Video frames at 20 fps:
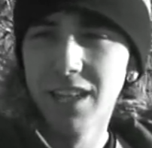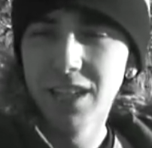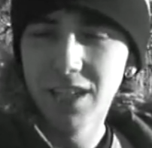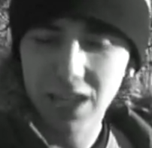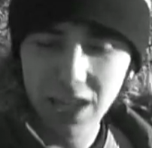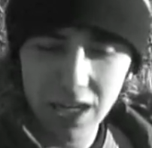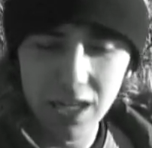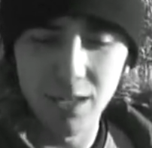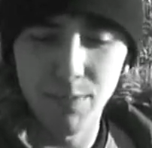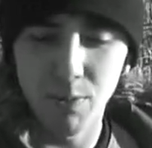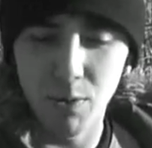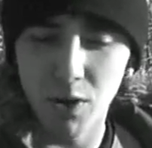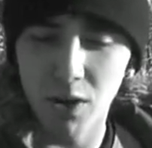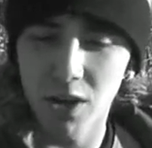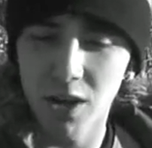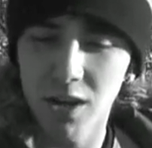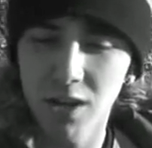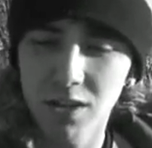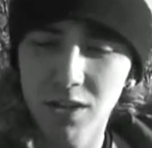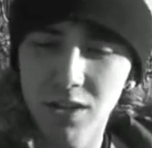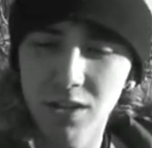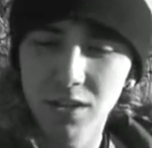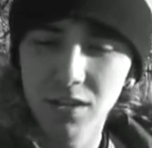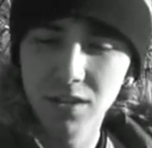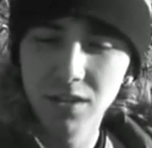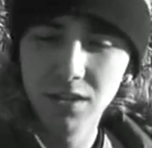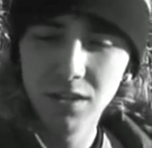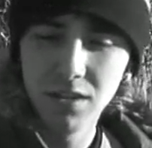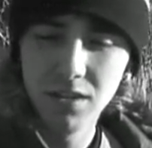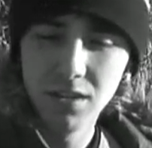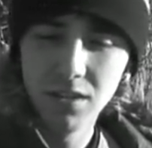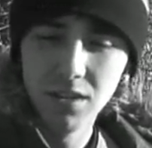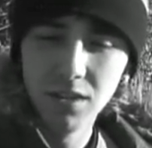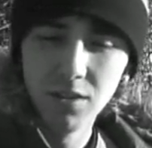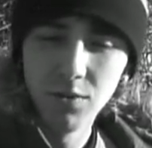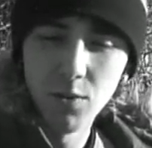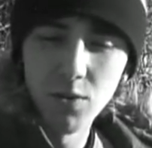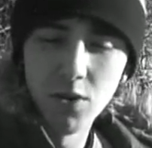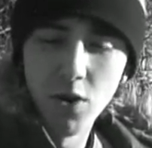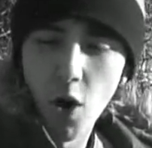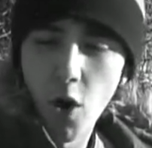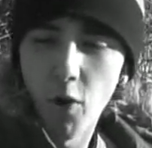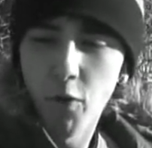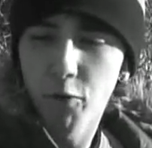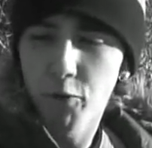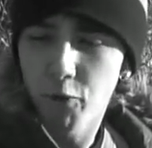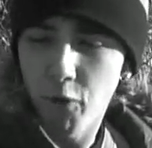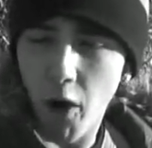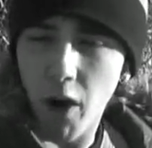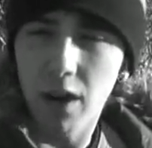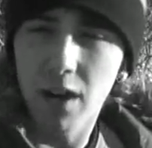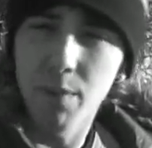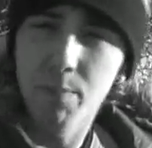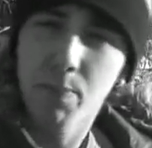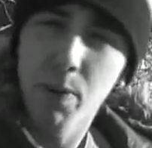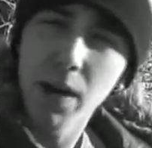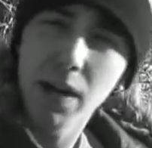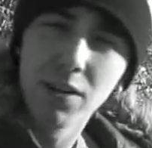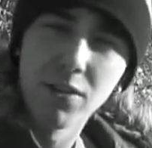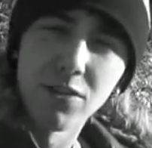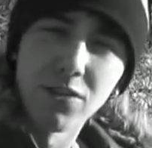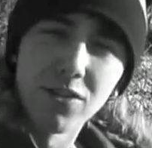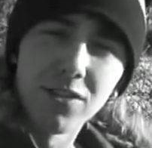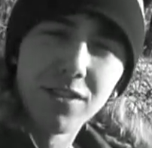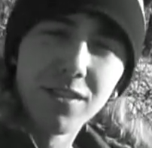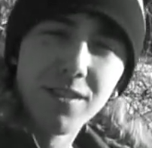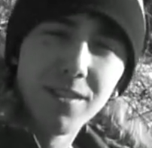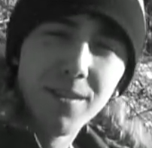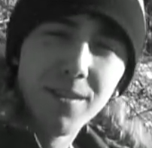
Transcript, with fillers: cheeseburgers with no fucking pickles.